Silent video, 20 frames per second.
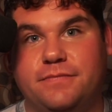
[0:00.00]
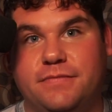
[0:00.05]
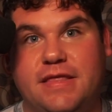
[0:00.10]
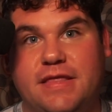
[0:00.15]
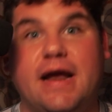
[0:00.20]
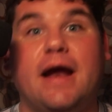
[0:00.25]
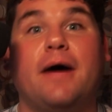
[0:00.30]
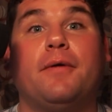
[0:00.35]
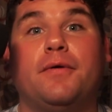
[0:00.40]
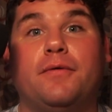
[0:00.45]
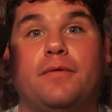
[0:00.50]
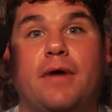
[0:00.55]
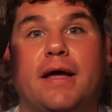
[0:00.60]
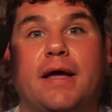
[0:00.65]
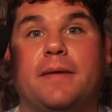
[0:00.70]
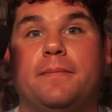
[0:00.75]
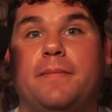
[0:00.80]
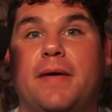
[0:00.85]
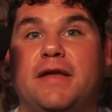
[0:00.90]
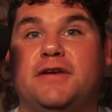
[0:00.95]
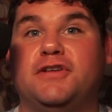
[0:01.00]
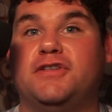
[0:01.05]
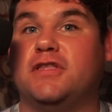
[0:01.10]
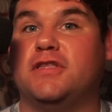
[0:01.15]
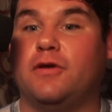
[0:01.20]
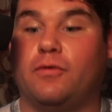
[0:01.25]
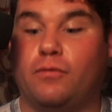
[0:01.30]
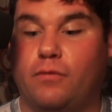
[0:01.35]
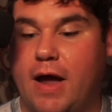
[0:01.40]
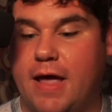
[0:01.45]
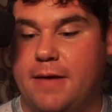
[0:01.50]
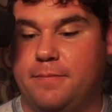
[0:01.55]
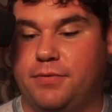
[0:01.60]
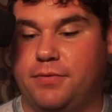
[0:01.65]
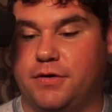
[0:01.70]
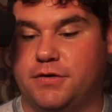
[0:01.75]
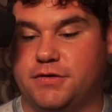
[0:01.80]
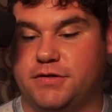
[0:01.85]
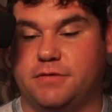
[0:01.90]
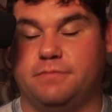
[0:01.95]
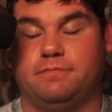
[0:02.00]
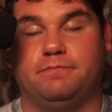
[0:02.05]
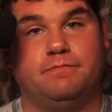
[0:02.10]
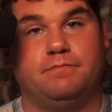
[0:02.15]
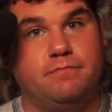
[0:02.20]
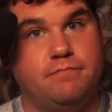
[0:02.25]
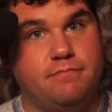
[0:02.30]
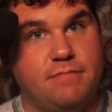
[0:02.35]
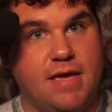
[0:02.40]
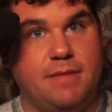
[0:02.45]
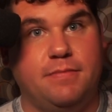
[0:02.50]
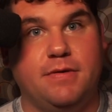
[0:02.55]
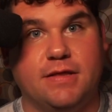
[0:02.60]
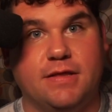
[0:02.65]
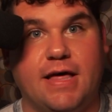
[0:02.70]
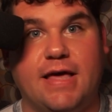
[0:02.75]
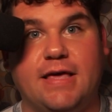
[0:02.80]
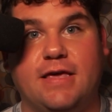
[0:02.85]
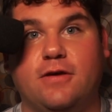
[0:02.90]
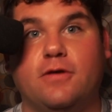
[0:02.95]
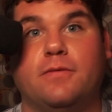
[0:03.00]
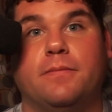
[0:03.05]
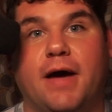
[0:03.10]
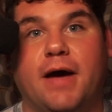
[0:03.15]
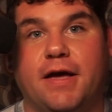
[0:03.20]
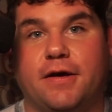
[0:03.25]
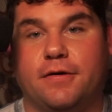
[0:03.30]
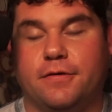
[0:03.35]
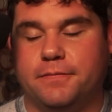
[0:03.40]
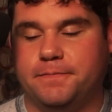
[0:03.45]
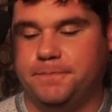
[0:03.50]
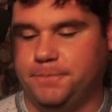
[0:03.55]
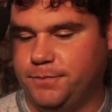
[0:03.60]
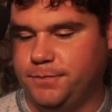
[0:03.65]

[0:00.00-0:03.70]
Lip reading: that I would recommend to the right person, maybe like you, Michael.